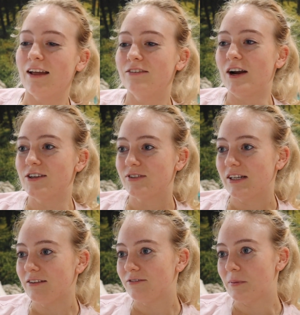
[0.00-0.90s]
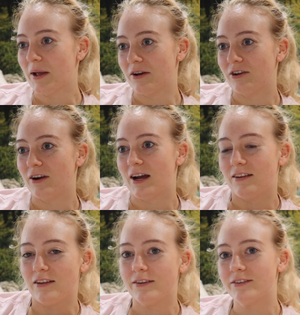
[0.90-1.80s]
I graduated from my undergrad
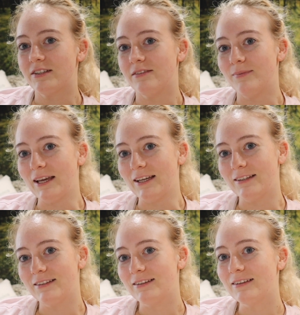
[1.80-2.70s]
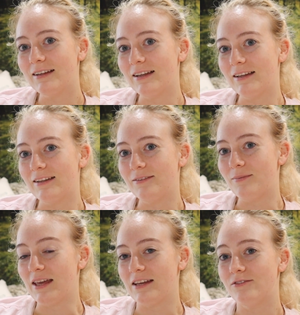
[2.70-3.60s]
at the University of Maine in
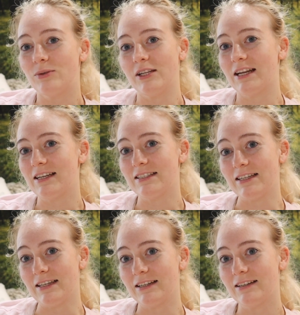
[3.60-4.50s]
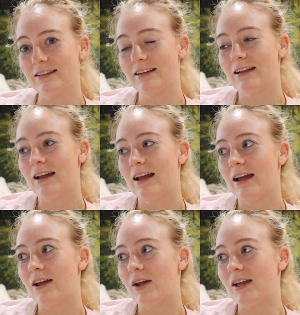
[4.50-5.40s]
May of 2019.
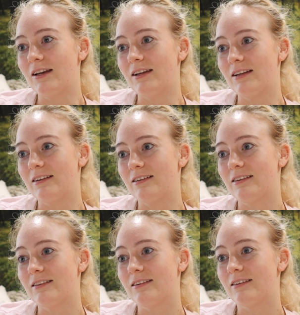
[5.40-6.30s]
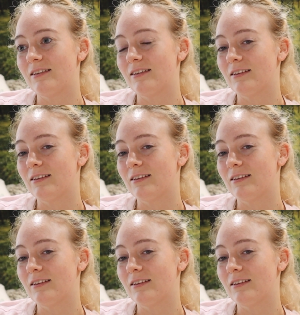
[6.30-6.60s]
It is